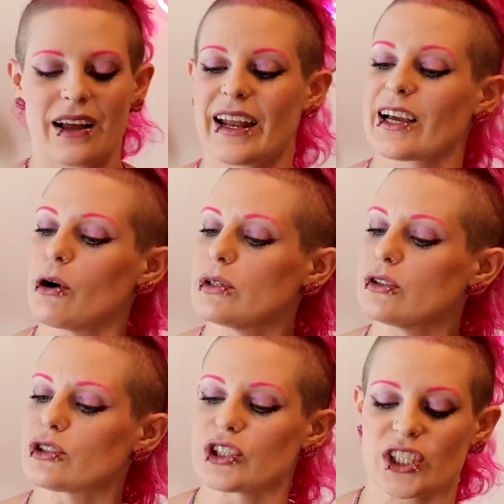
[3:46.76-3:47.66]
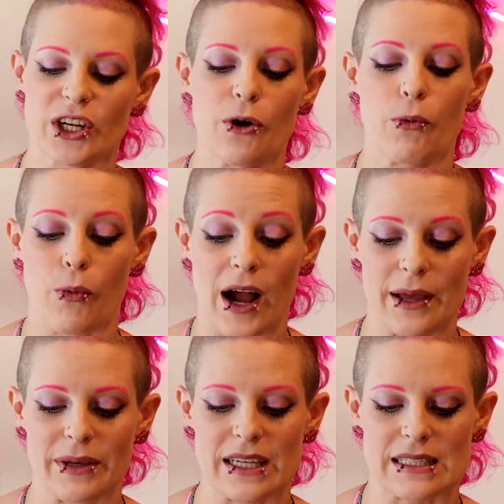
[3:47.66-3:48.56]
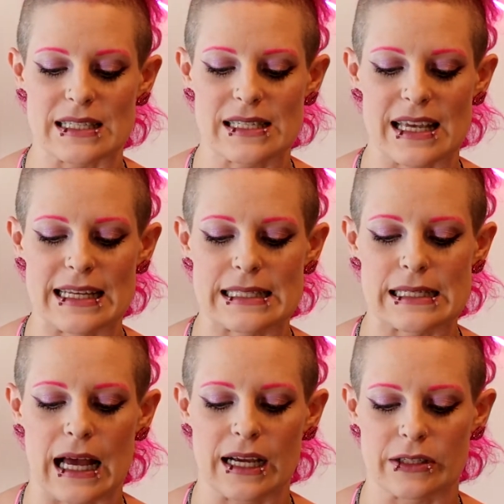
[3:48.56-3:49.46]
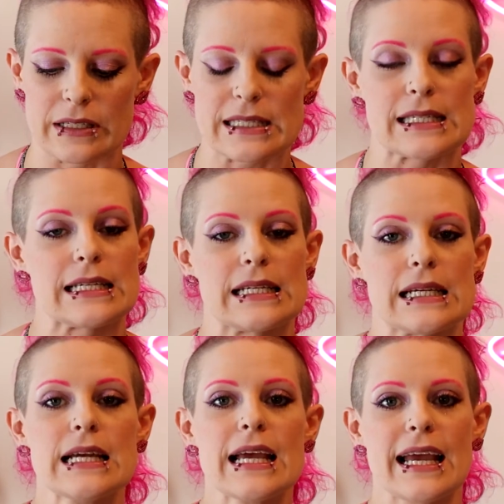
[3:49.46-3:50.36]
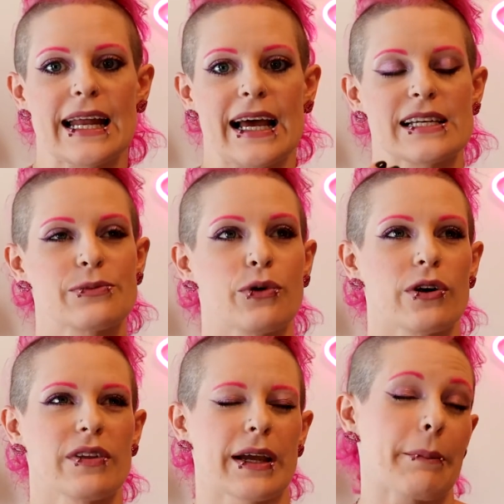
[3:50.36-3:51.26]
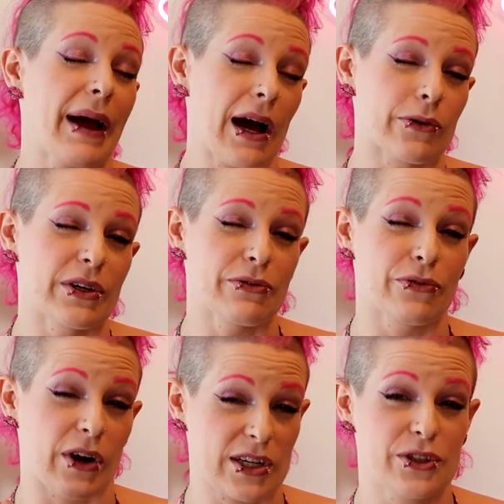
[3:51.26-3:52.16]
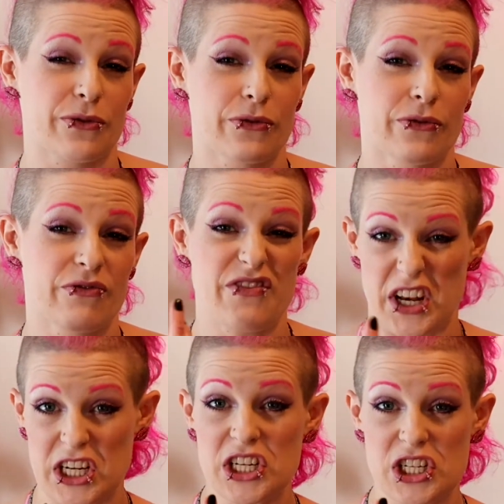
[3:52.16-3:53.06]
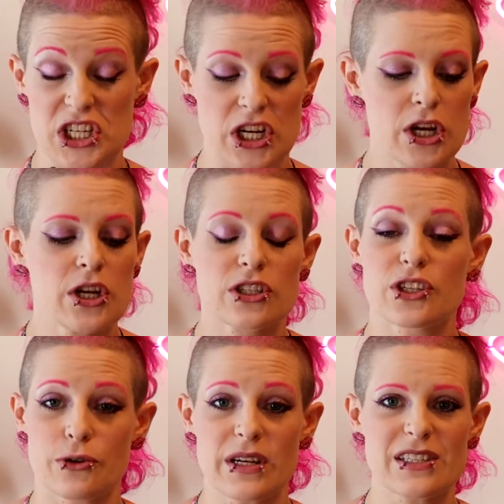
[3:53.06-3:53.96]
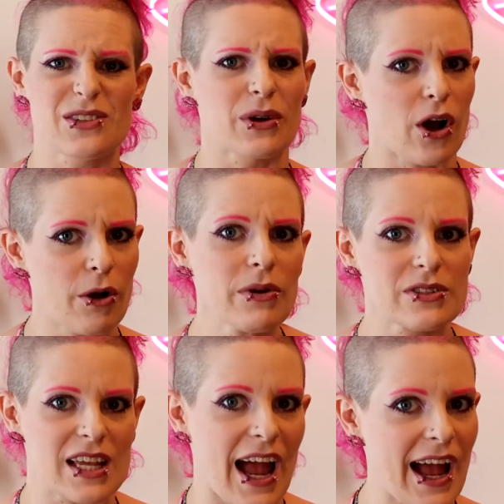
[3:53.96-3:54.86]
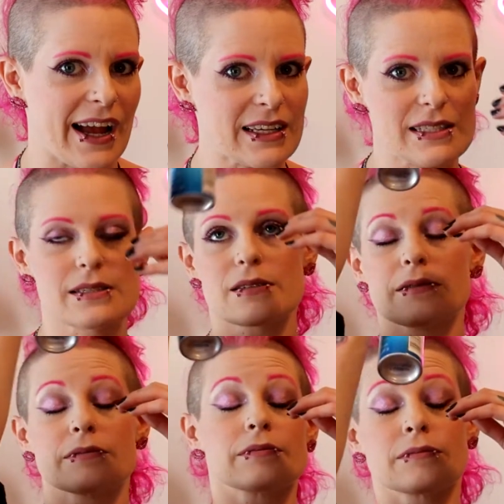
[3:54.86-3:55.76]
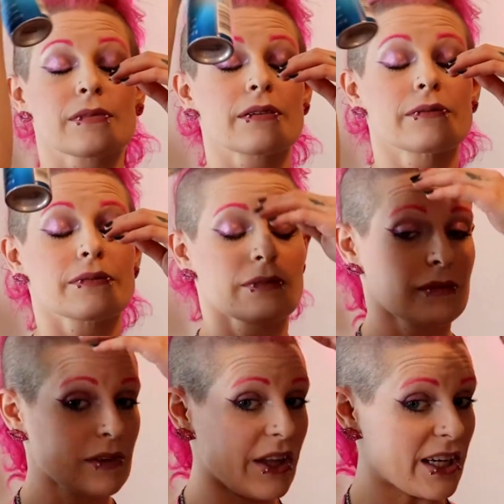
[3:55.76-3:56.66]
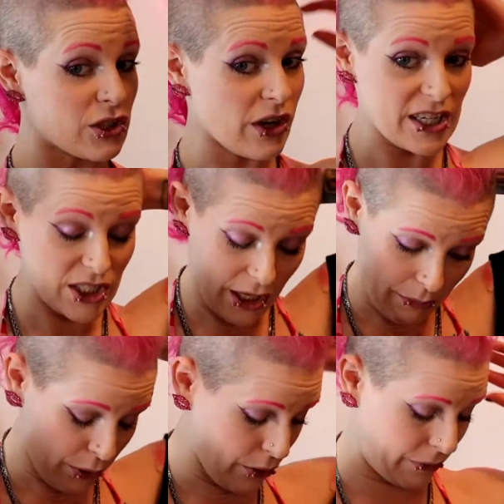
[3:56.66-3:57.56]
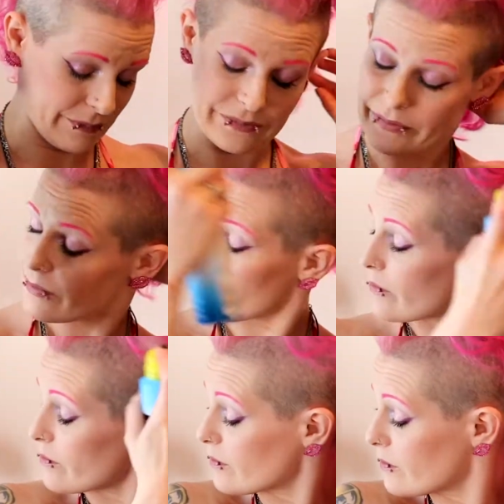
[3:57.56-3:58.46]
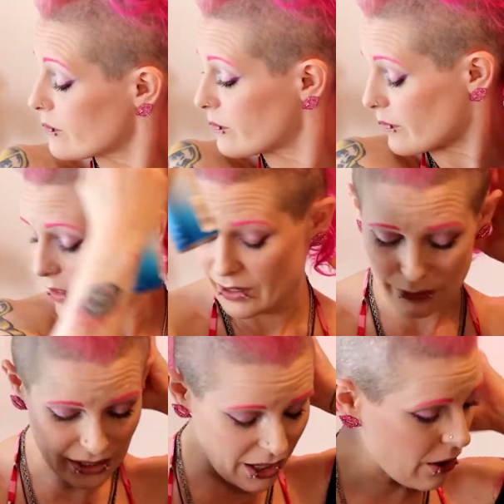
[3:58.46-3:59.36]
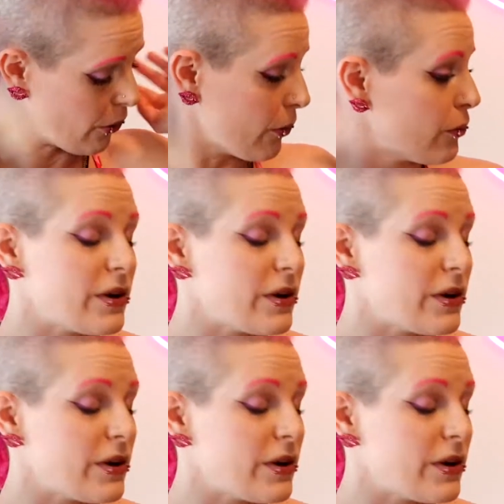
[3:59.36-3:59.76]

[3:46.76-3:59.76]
I go with Neutrogena. Why? Because it's not greasy. It has more of like a powdery fresh finish to it, so it almost acts like a dry shampoo. There we go.